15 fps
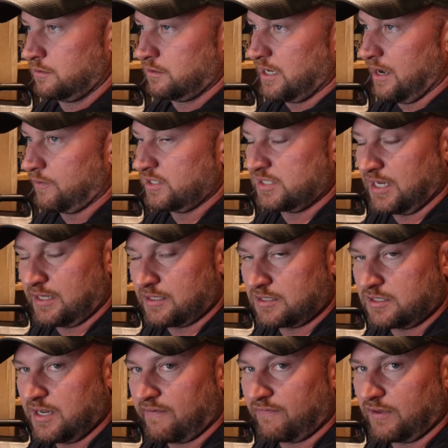I would say
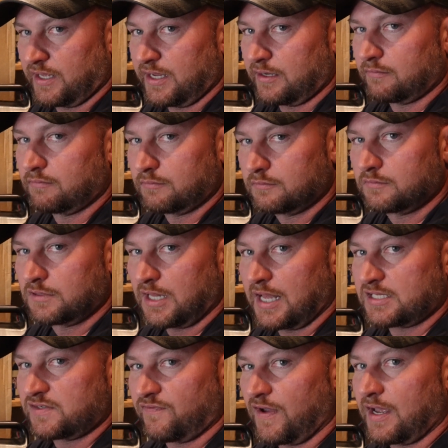this definitely
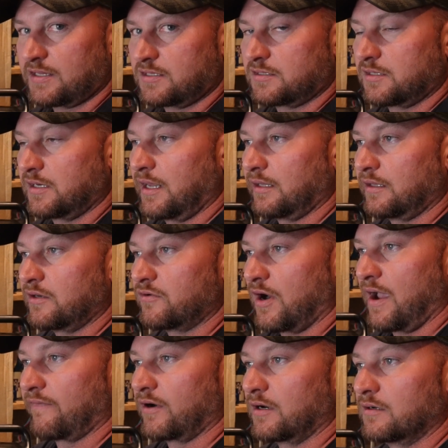classifies as a daily
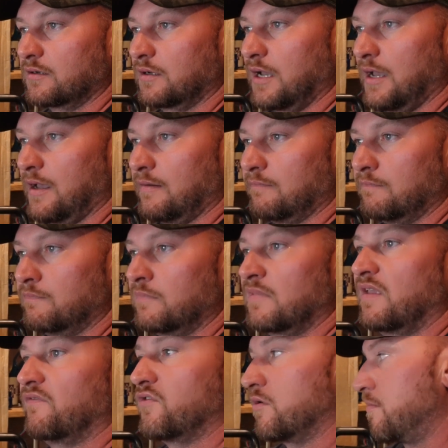driver.
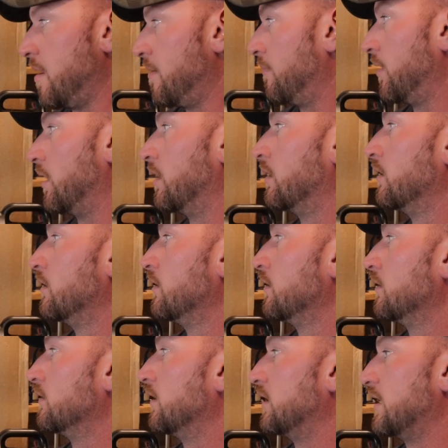If you remember,
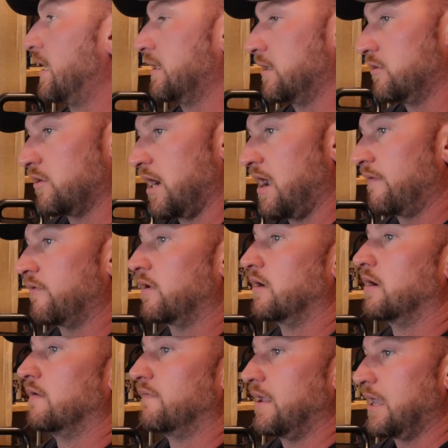the daily driver
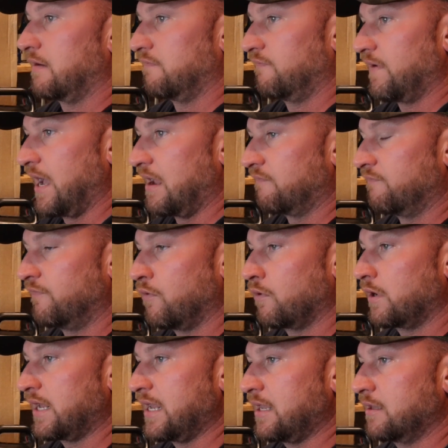of
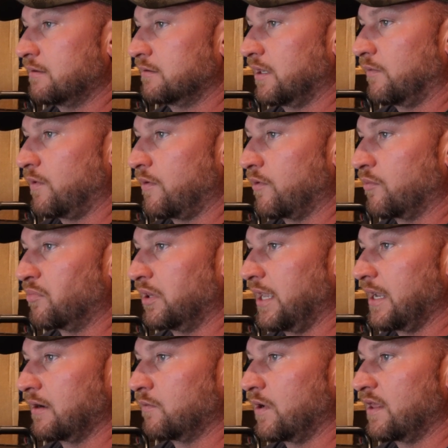N540 that we were
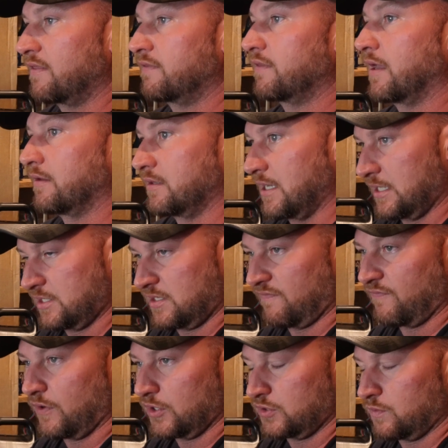playing with, that's the
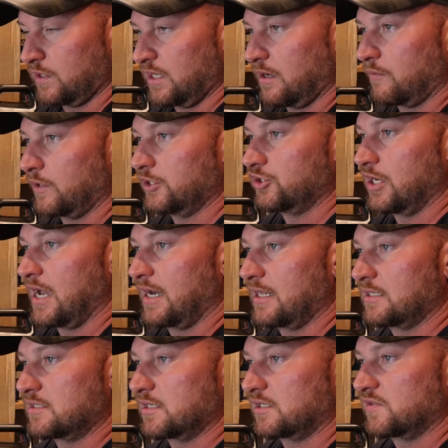first one that we shot
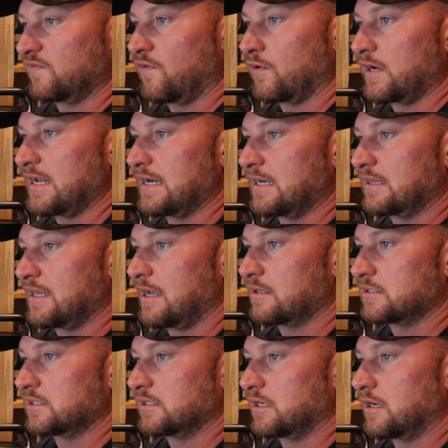at 640 and
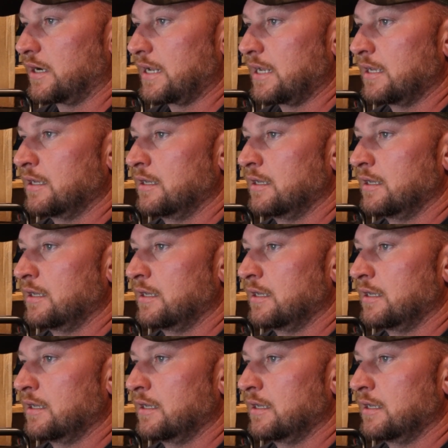1030.